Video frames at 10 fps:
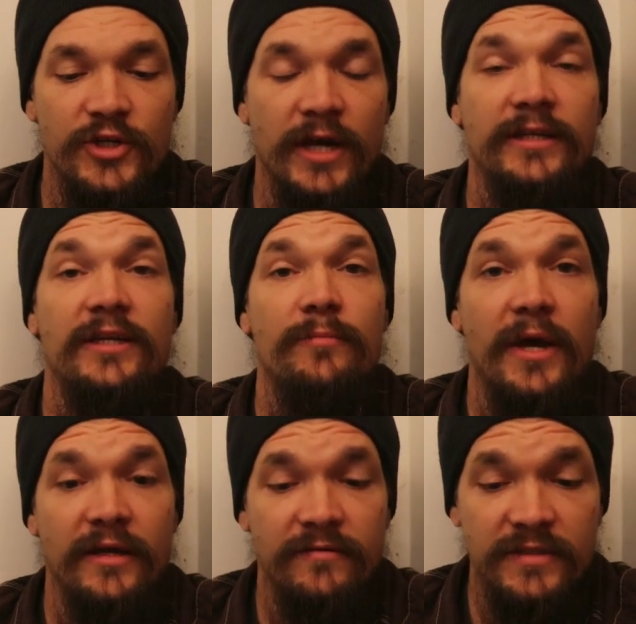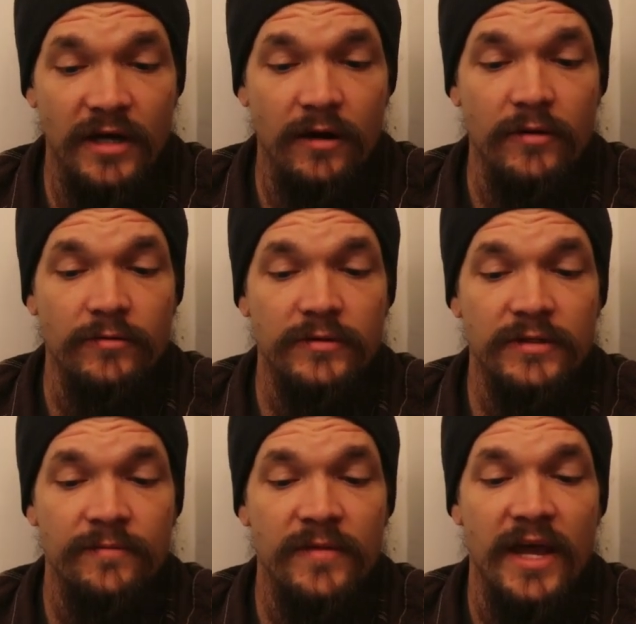and rejected, a man of
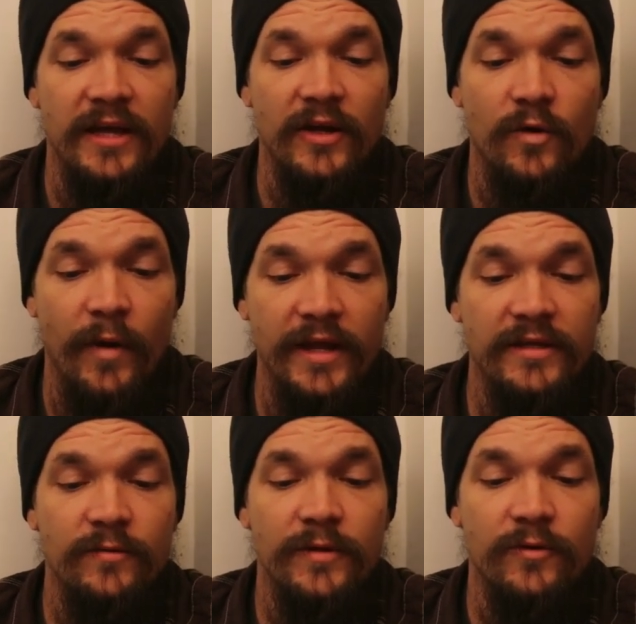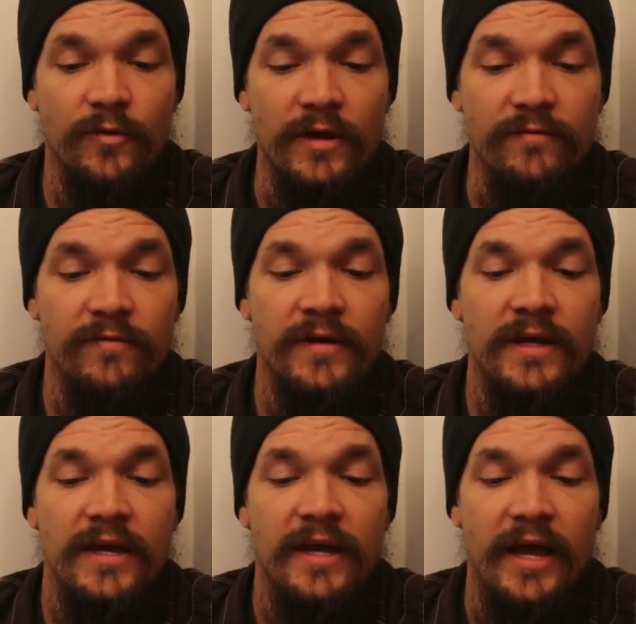sorrows, and acquainted with grief,
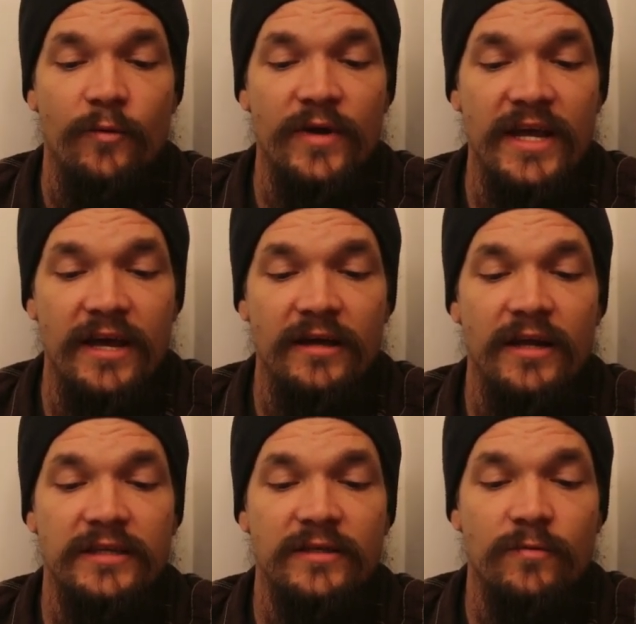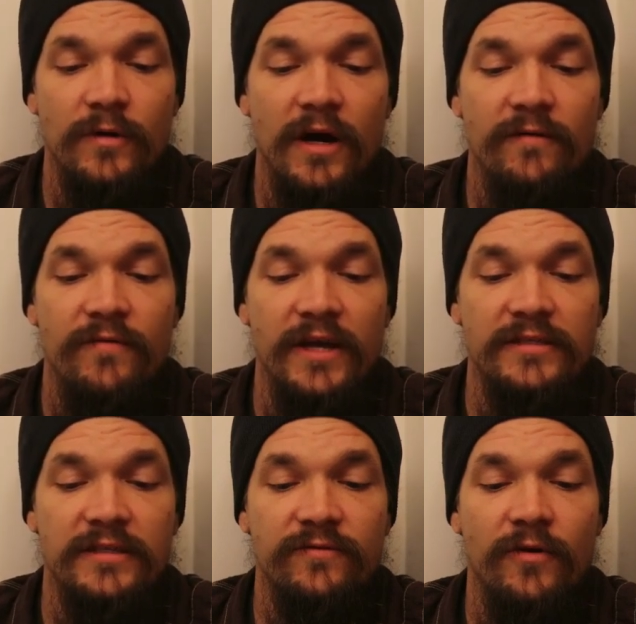and we hid as it were our
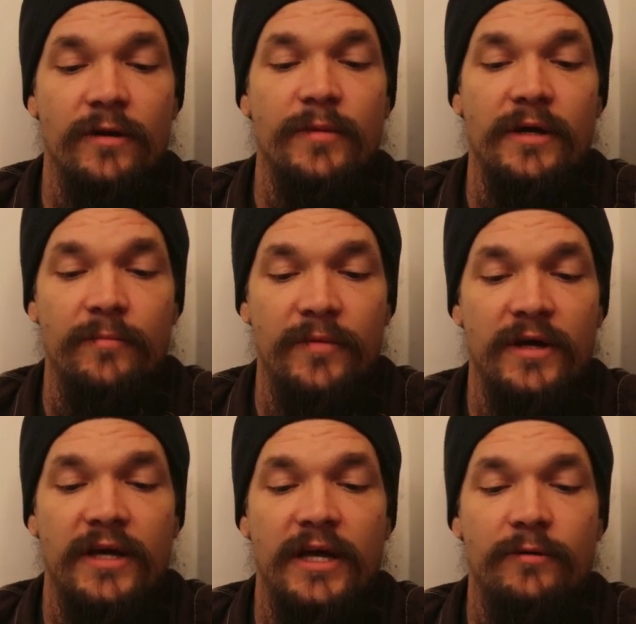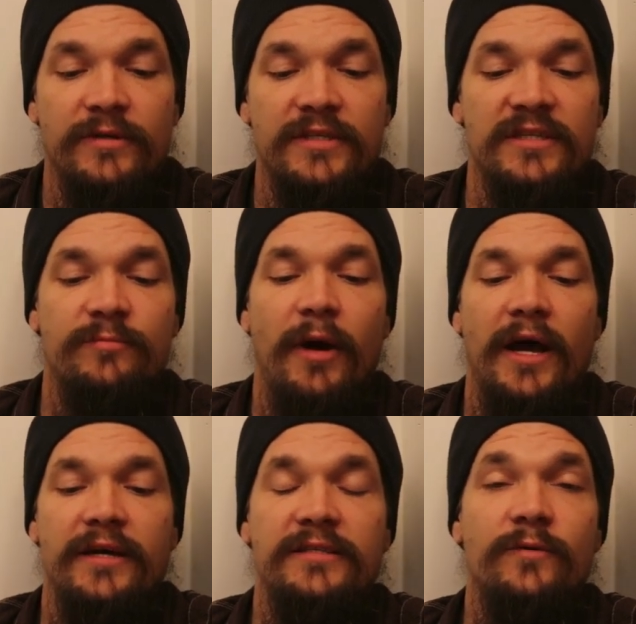faces from him. He was
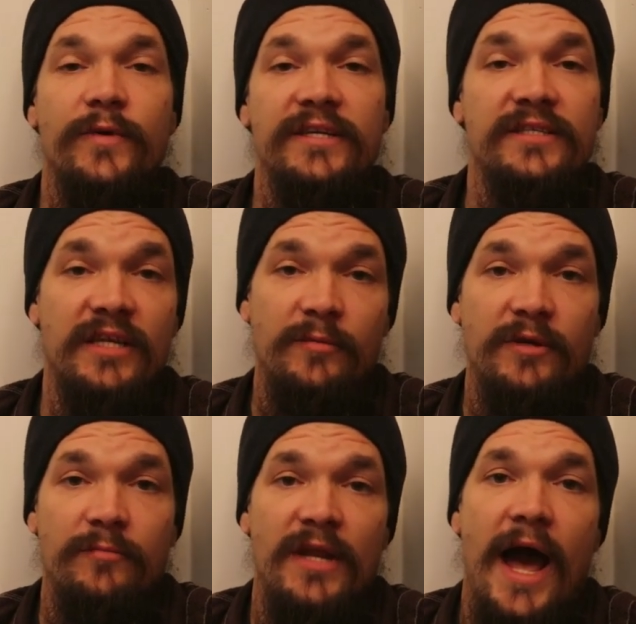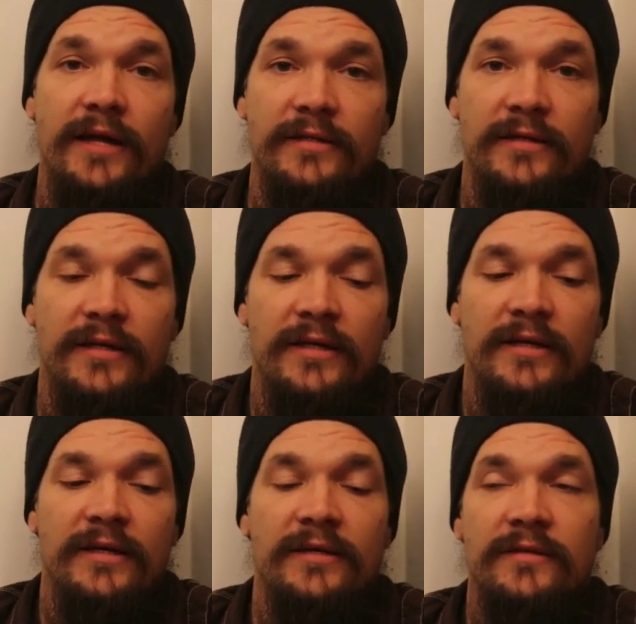despised, and we esteemed him not."
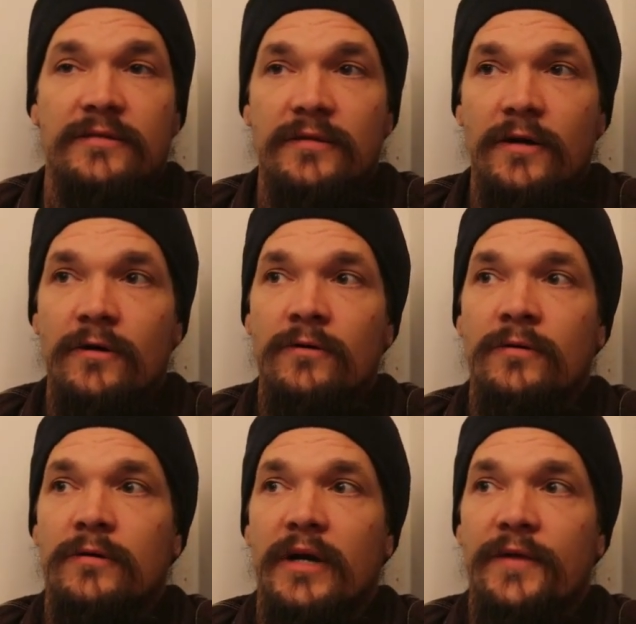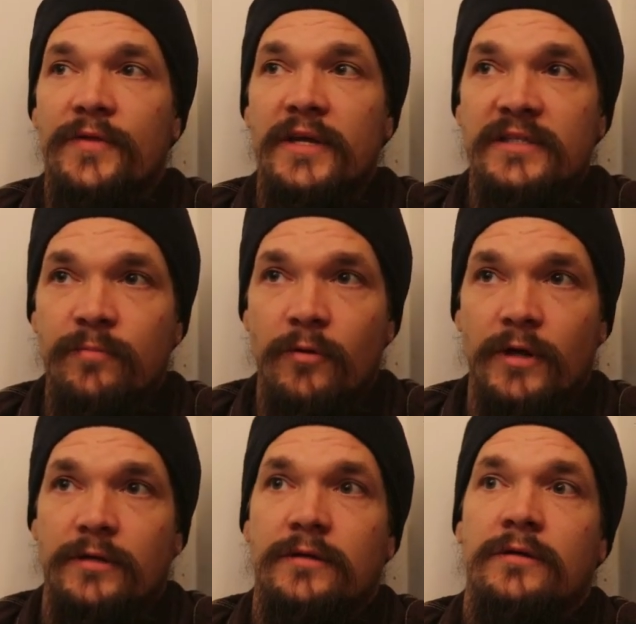So at this
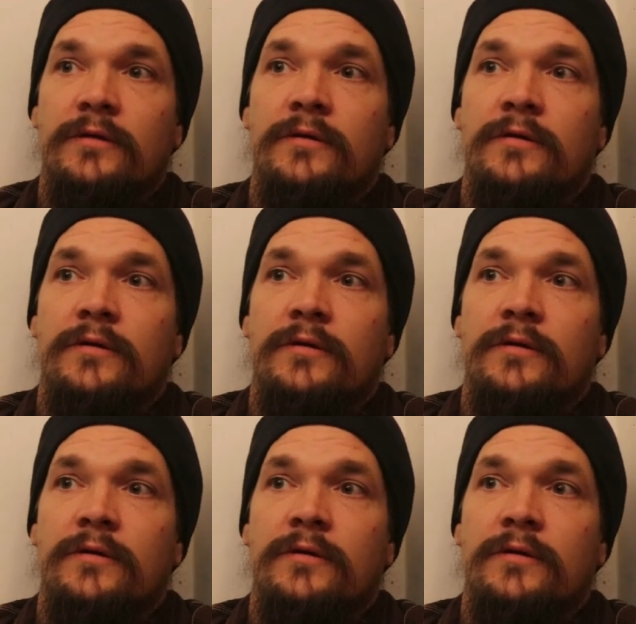point,